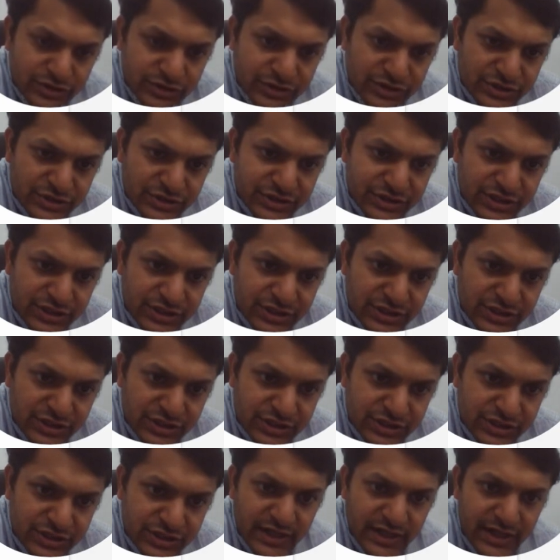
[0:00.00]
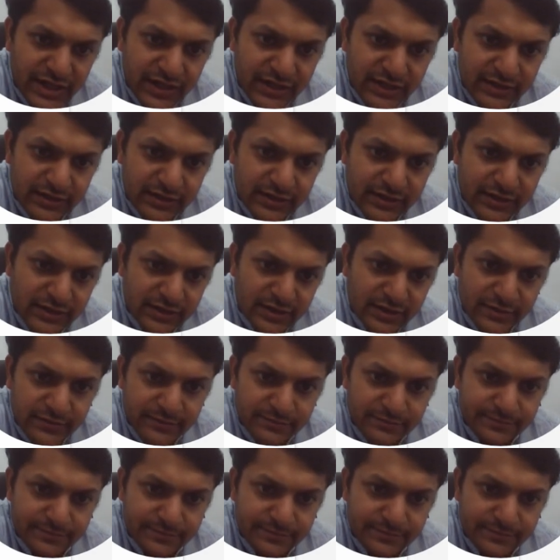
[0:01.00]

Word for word: G tan theta.